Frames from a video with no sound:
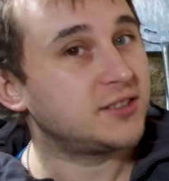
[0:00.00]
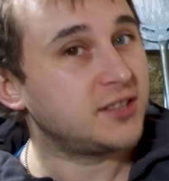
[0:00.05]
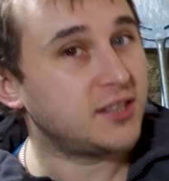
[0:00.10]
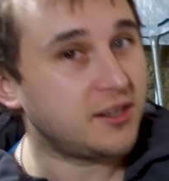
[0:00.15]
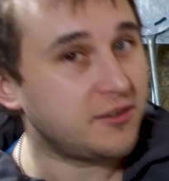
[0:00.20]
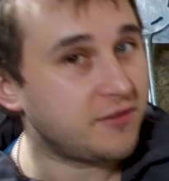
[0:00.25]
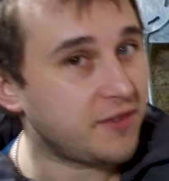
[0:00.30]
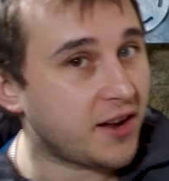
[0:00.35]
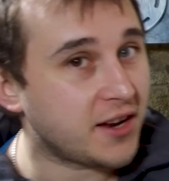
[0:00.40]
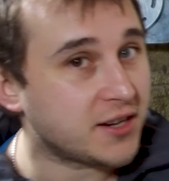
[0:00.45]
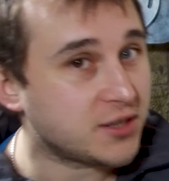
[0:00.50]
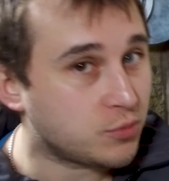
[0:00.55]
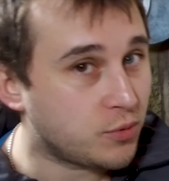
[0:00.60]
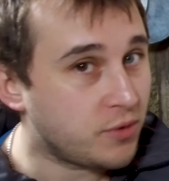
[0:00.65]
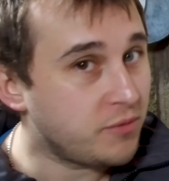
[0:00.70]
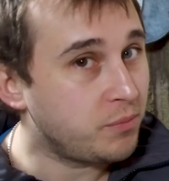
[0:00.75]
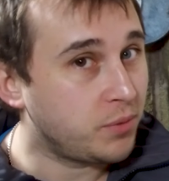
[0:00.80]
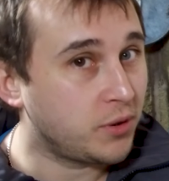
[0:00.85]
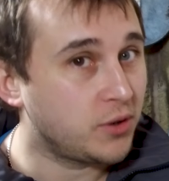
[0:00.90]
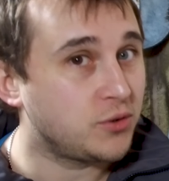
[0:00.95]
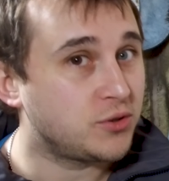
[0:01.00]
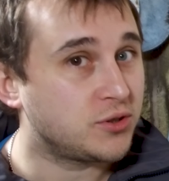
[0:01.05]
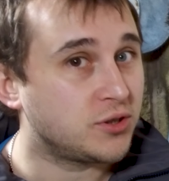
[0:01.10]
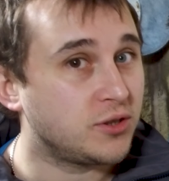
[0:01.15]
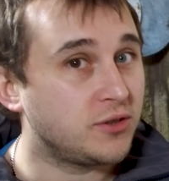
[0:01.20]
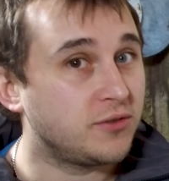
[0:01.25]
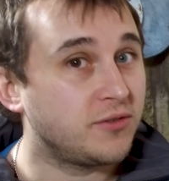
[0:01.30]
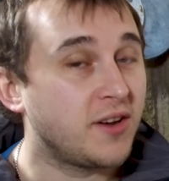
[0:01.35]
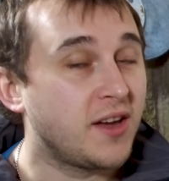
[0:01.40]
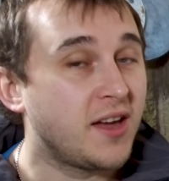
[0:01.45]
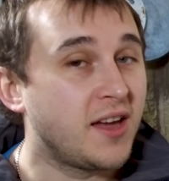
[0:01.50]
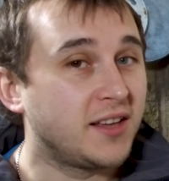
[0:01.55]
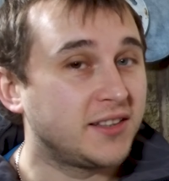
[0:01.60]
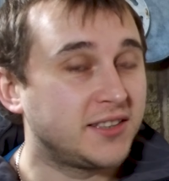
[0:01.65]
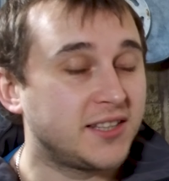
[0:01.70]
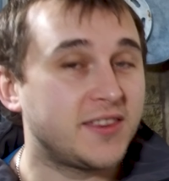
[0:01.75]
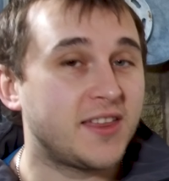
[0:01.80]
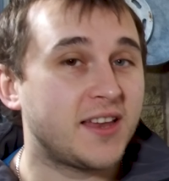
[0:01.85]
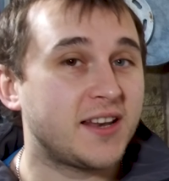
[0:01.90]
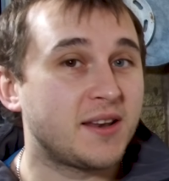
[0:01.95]
to the device with Bluetooth
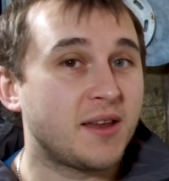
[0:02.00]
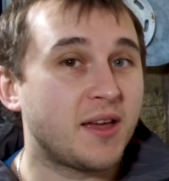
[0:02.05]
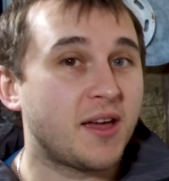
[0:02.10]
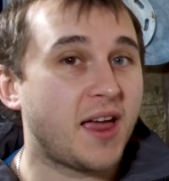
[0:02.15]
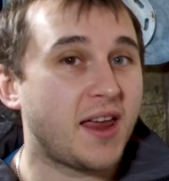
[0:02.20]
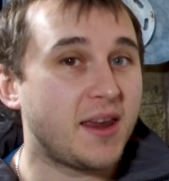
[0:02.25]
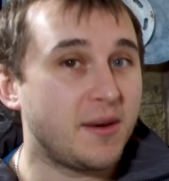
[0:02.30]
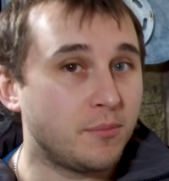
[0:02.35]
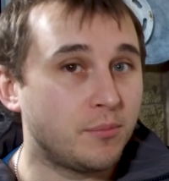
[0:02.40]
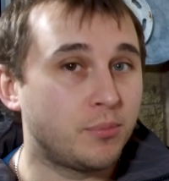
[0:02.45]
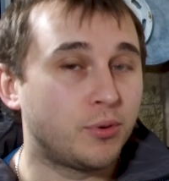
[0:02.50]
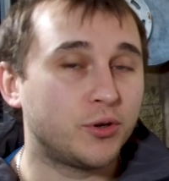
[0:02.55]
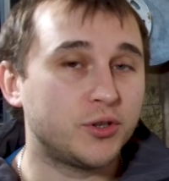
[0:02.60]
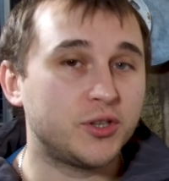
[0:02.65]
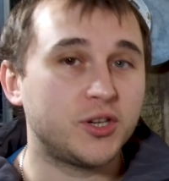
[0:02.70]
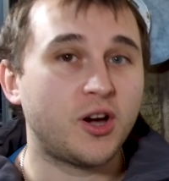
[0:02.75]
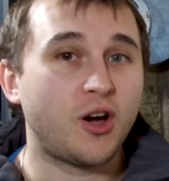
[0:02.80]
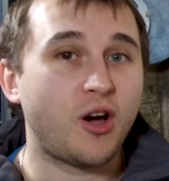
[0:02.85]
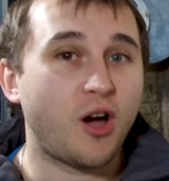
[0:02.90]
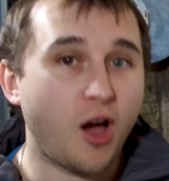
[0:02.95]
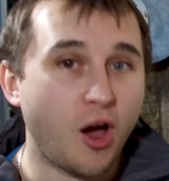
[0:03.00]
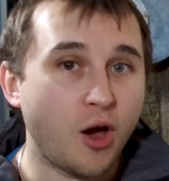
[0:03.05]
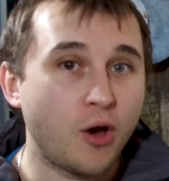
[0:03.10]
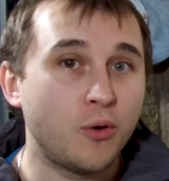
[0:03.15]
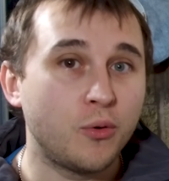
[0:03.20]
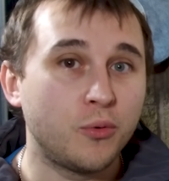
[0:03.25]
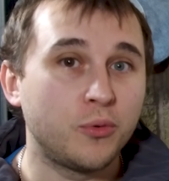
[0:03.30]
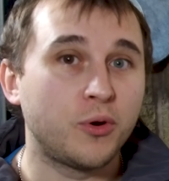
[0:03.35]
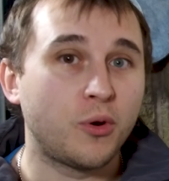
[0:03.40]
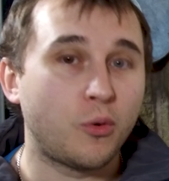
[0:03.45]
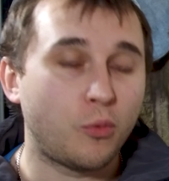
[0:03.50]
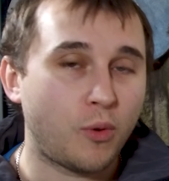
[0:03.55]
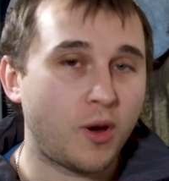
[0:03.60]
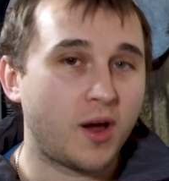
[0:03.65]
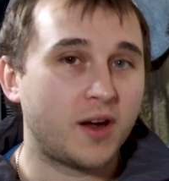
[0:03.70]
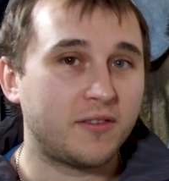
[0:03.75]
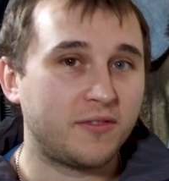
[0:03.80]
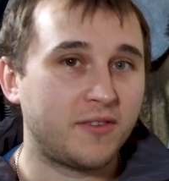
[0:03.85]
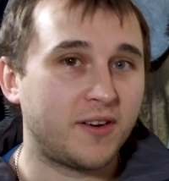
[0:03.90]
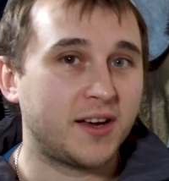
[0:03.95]
to then input your own
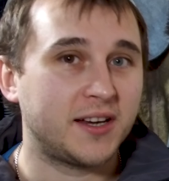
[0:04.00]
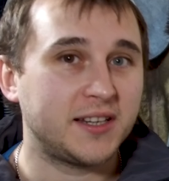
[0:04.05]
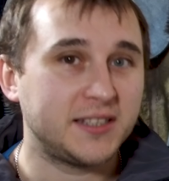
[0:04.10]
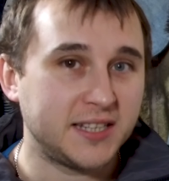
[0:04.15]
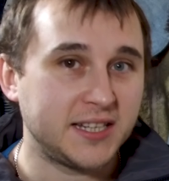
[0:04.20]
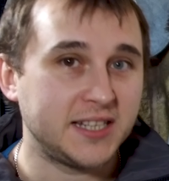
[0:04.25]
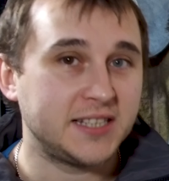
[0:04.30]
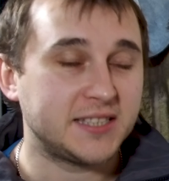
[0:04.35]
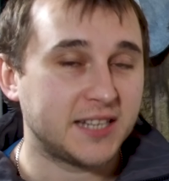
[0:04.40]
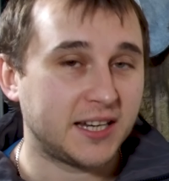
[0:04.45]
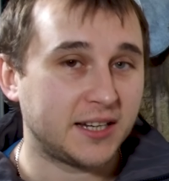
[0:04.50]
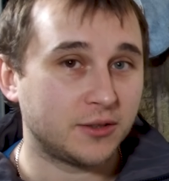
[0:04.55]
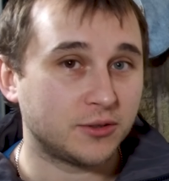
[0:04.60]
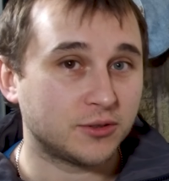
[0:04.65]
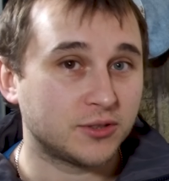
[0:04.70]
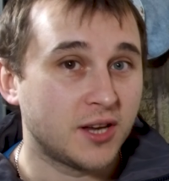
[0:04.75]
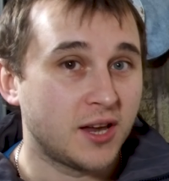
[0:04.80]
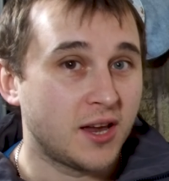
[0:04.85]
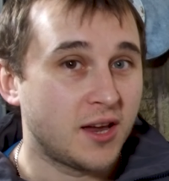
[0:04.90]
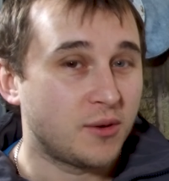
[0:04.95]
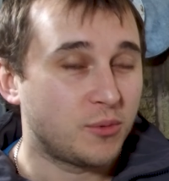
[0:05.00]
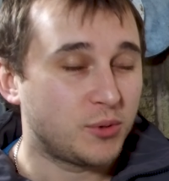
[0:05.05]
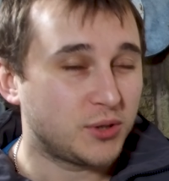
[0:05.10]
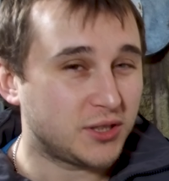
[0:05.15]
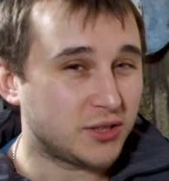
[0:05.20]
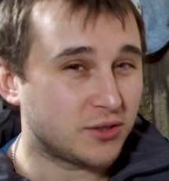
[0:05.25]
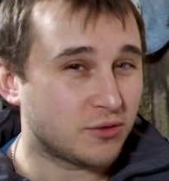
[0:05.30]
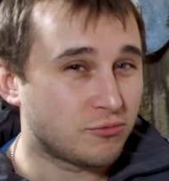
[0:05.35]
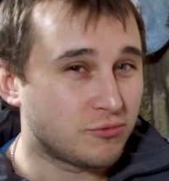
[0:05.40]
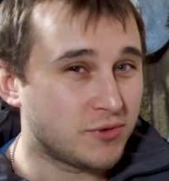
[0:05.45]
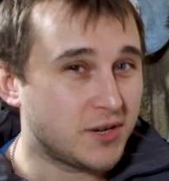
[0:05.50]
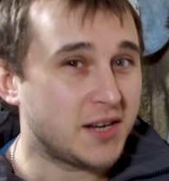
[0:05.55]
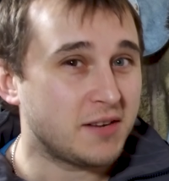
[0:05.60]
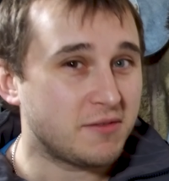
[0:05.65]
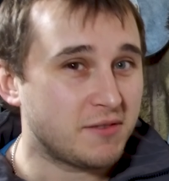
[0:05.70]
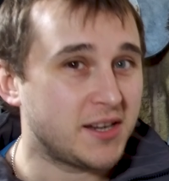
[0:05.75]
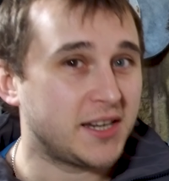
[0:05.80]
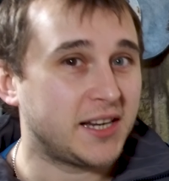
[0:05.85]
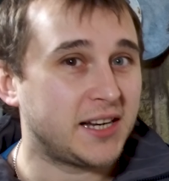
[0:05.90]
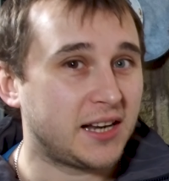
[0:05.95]
Wi-Fi details, which is a
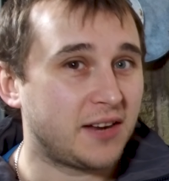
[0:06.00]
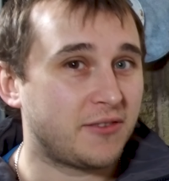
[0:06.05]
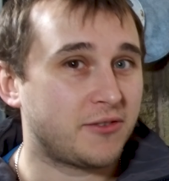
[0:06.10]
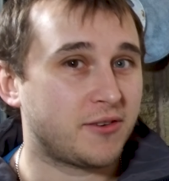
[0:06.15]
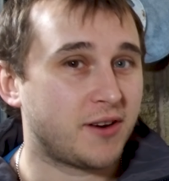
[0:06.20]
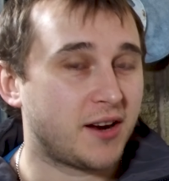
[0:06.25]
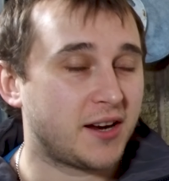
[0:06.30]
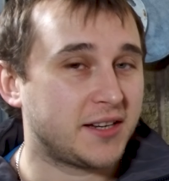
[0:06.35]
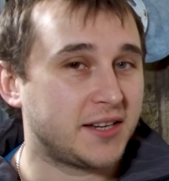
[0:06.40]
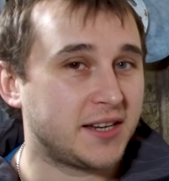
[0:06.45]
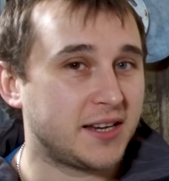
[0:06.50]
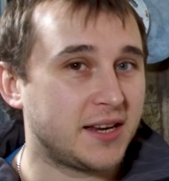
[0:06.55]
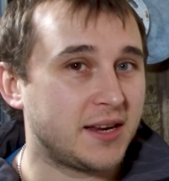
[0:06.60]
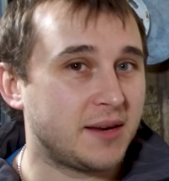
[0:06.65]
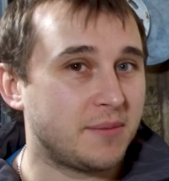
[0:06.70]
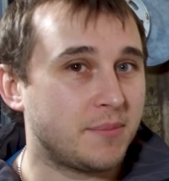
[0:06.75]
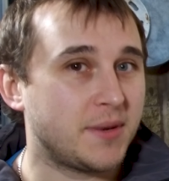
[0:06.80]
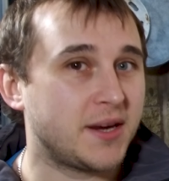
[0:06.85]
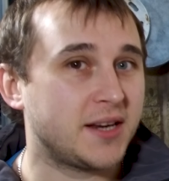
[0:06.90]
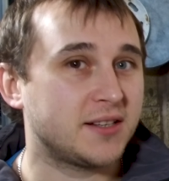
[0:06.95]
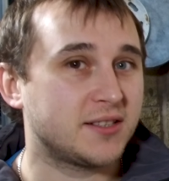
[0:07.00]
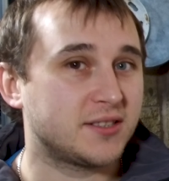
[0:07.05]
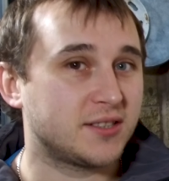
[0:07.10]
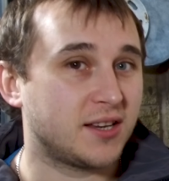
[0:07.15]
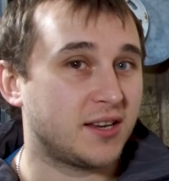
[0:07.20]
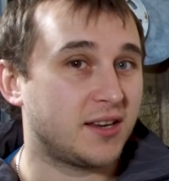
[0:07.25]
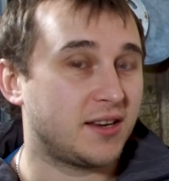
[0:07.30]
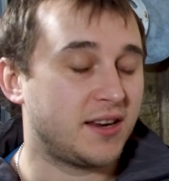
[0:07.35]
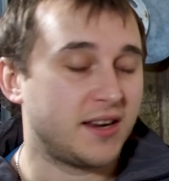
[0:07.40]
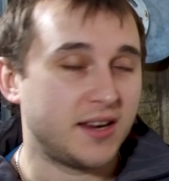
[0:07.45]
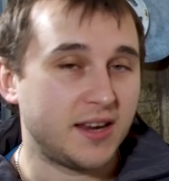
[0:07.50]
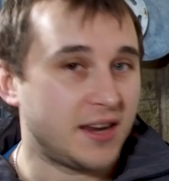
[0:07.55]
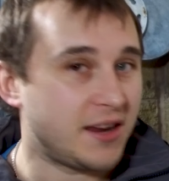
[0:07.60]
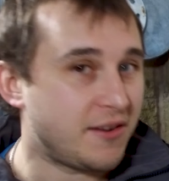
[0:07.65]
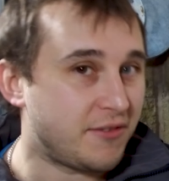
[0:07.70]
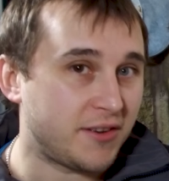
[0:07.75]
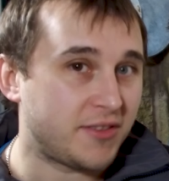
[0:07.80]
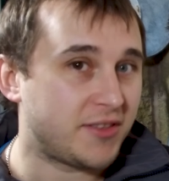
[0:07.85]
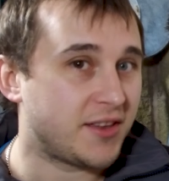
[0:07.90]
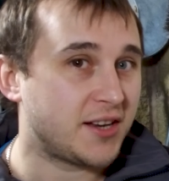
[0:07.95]
really clever idea. It means that
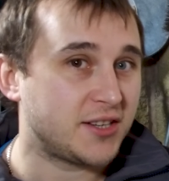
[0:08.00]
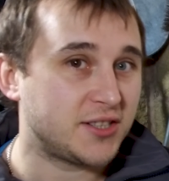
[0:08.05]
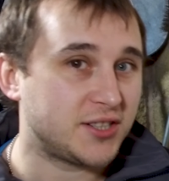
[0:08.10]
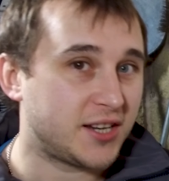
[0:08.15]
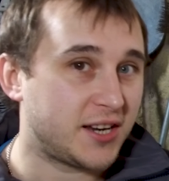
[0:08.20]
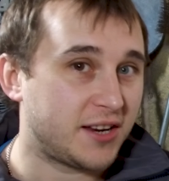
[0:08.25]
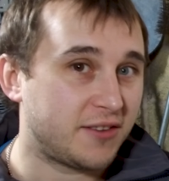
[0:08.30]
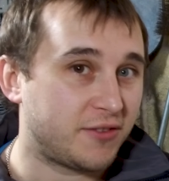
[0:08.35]
even if the engineer